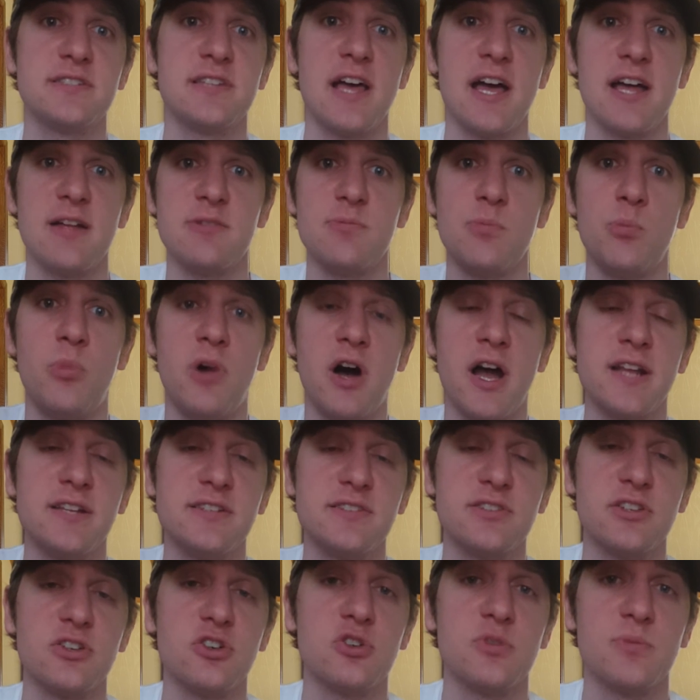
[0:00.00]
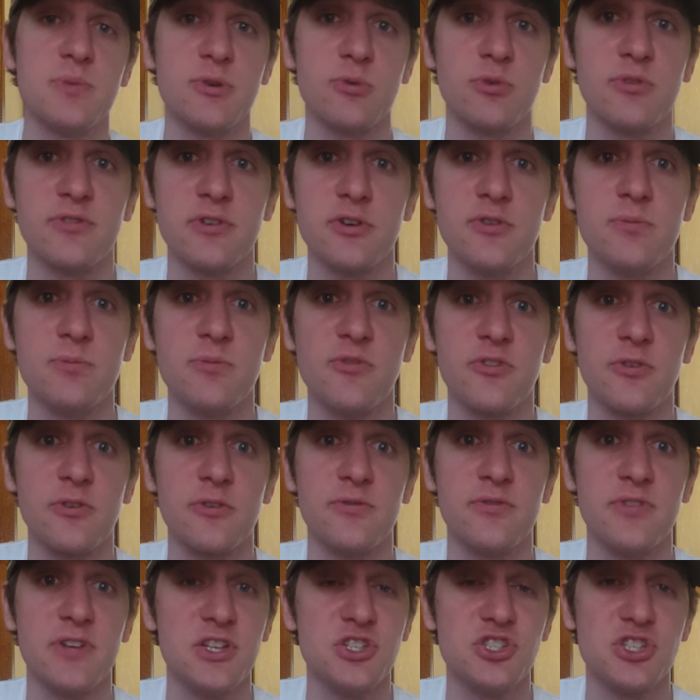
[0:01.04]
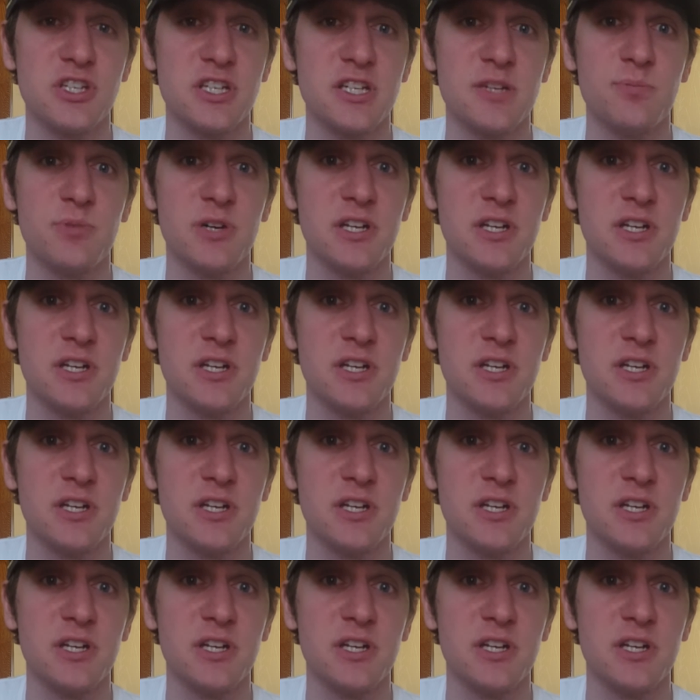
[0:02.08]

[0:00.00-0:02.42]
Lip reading: that Mind Stone to be removed for Vision,